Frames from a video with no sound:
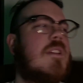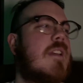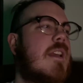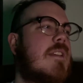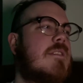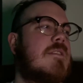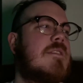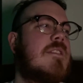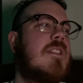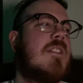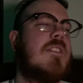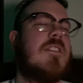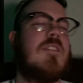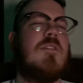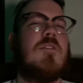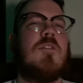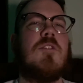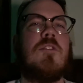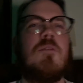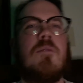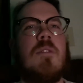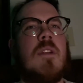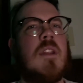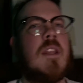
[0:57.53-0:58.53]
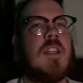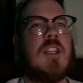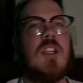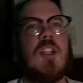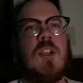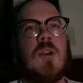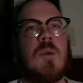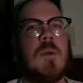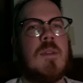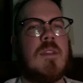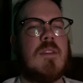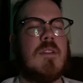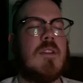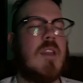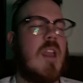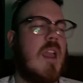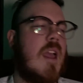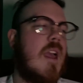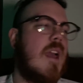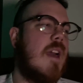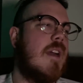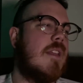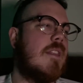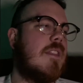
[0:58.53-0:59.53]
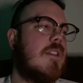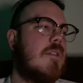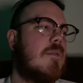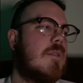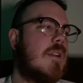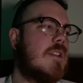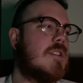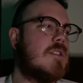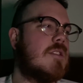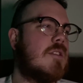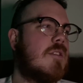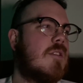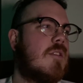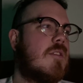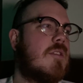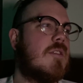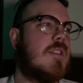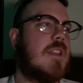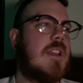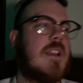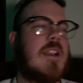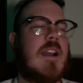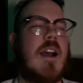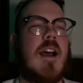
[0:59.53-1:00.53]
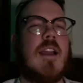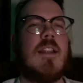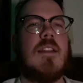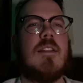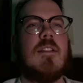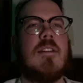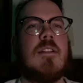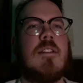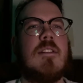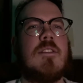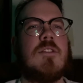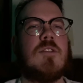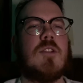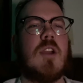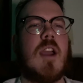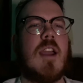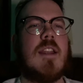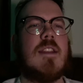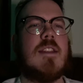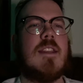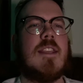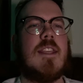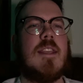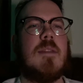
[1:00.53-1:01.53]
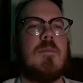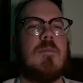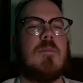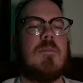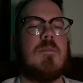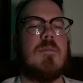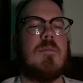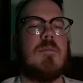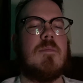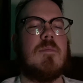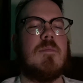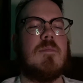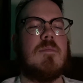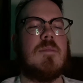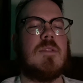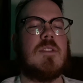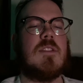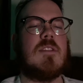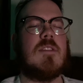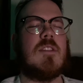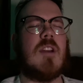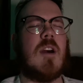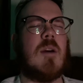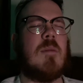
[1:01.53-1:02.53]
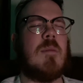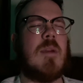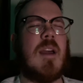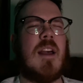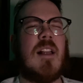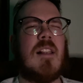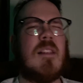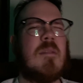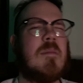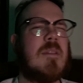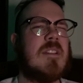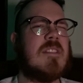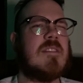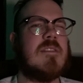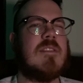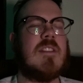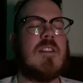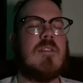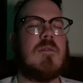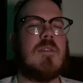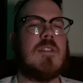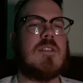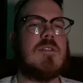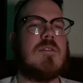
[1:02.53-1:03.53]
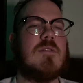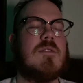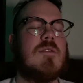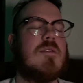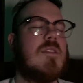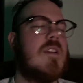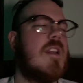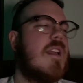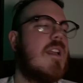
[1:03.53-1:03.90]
It has nothing to really do with the original. They kind of tried to keep some elements of the original.